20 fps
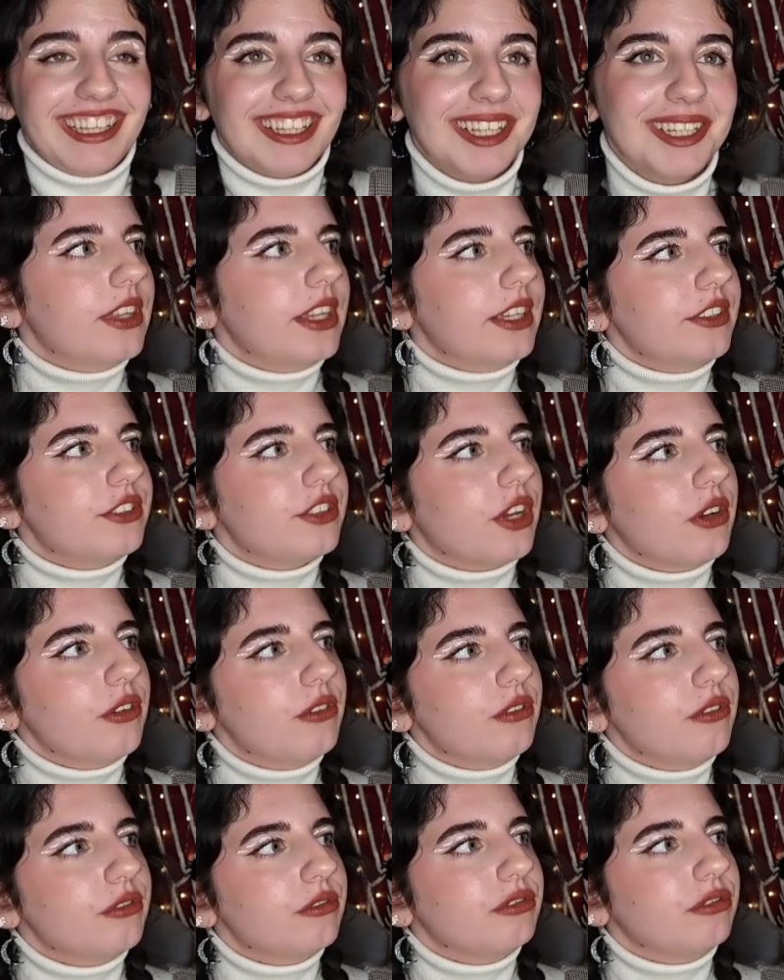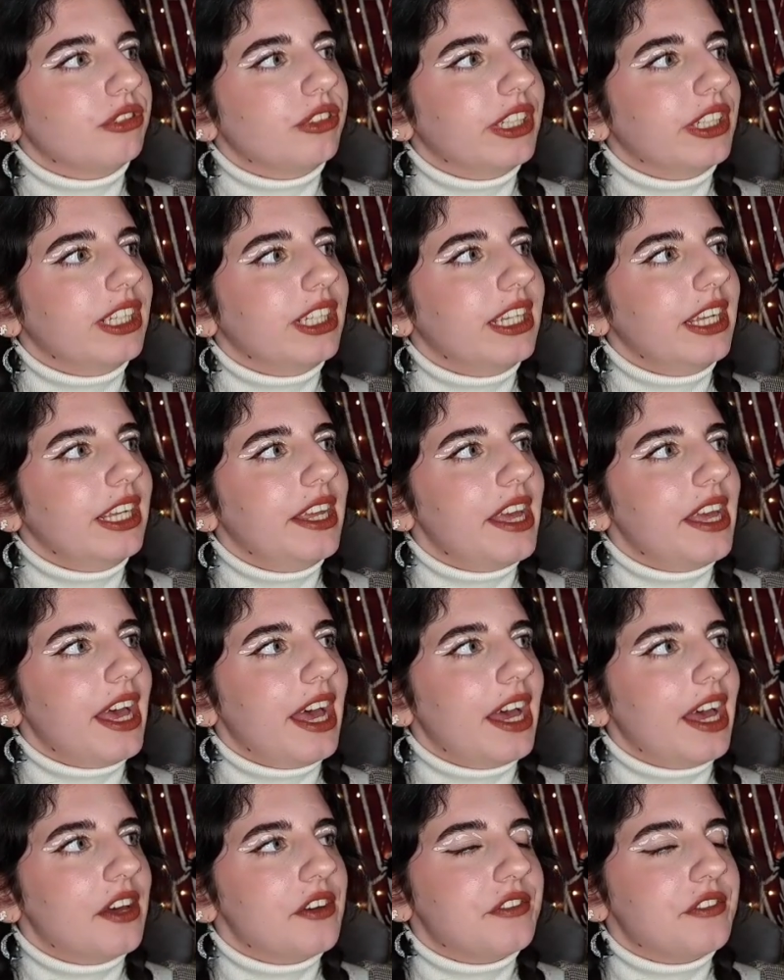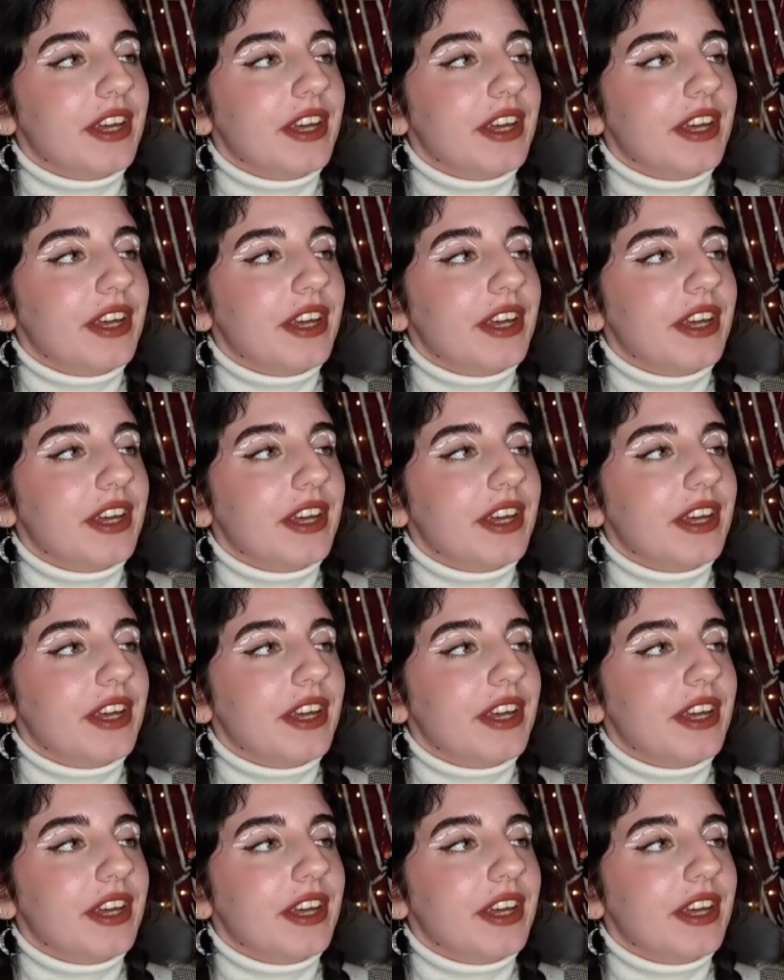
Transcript: They don't really have